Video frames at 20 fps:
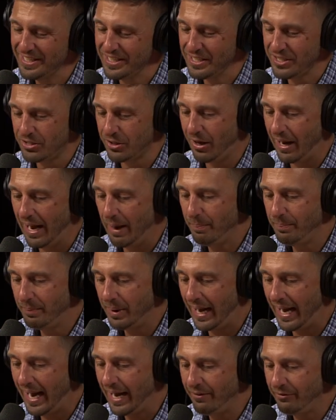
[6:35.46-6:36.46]
So I'm
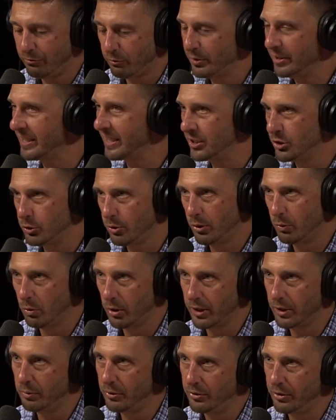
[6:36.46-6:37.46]
I've really enjoyed
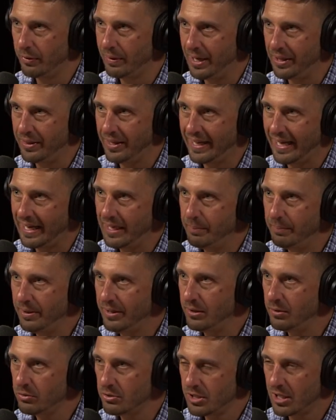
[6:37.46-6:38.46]
working with you. I think
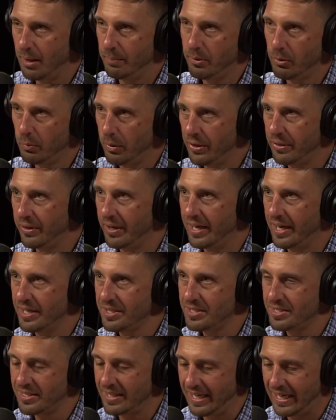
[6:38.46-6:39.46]
anybody who's coming with
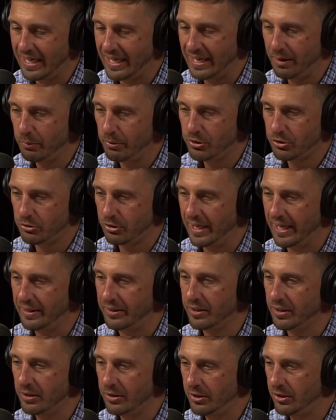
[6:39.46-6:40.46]
us uh, with
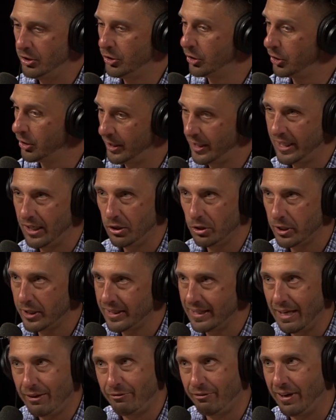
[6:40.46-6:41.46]
Trend, you're going to get a look
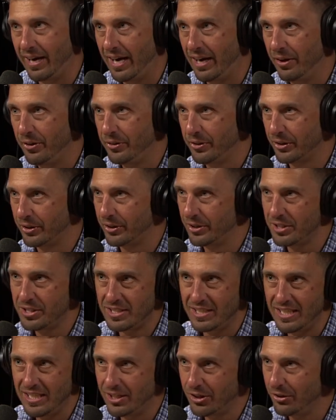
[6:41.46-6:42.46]
at that file. They're going to
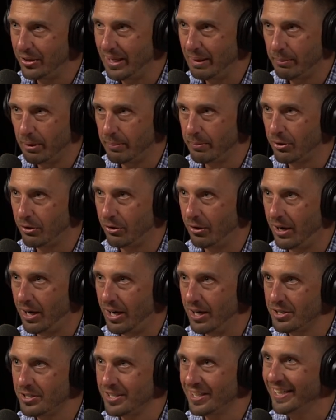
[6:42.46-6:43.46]
see your name come Appreciate
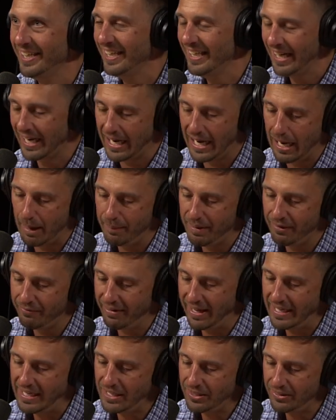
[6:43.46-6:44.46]
across. It. Yep. Um, if
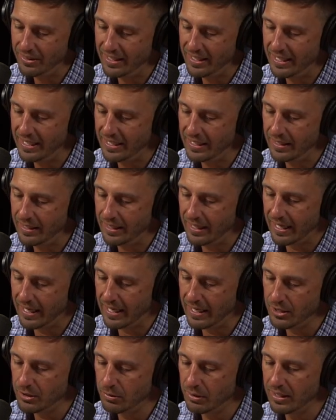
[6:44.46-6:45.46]
anything,
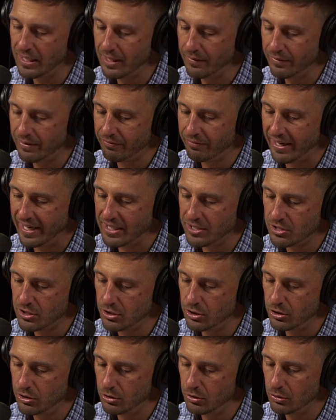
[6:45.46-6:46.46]
uh, you could give advice
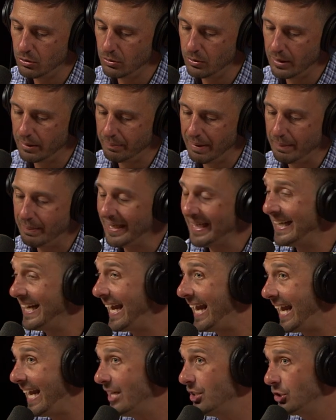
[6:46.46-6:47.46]
to maybe an
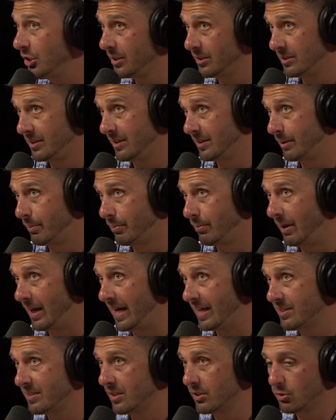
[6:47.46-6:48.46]
agent in the
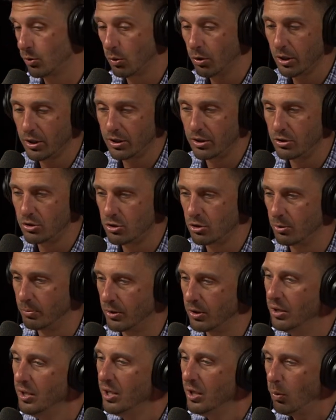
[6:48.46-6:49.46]
process Ooh. or a
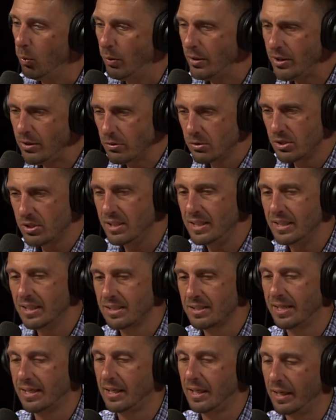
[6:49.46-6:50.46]
consumer. What do you see
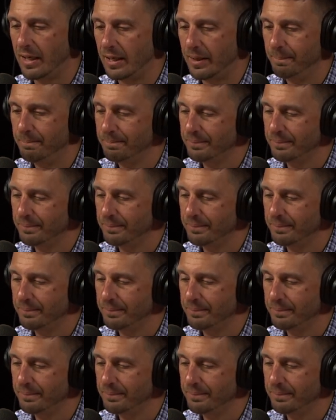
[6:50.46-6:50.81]
as like a